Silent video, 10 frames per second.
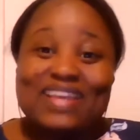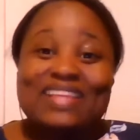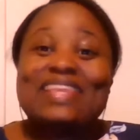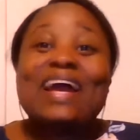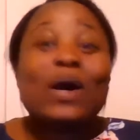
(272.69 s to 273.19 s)

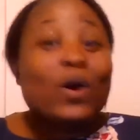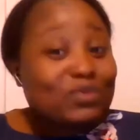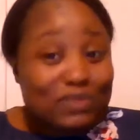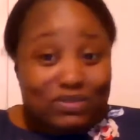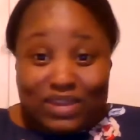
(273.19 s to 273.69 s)
that
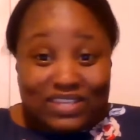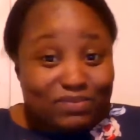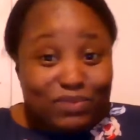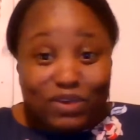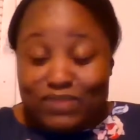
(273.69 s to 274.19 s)
helps me rise
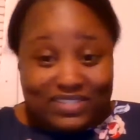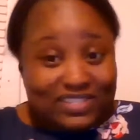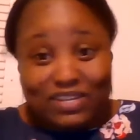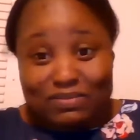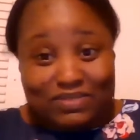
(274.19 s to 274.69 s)
above my
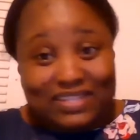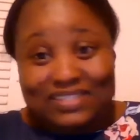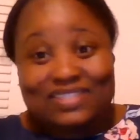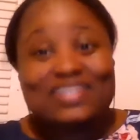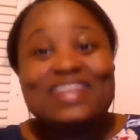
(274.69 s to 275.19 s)

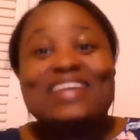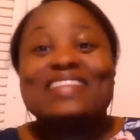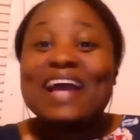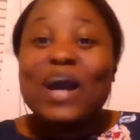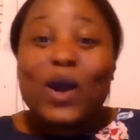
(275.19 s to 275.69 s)
circumstances,
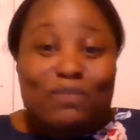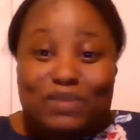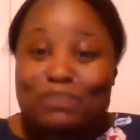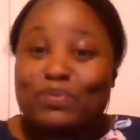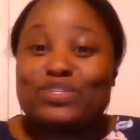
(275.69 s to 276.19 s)
that help
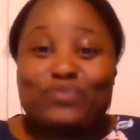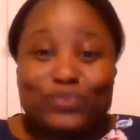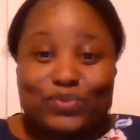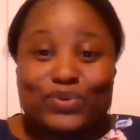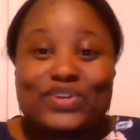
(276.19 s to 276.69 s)
me push
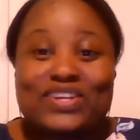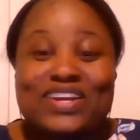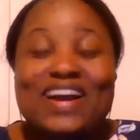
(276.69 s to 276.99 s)
forward.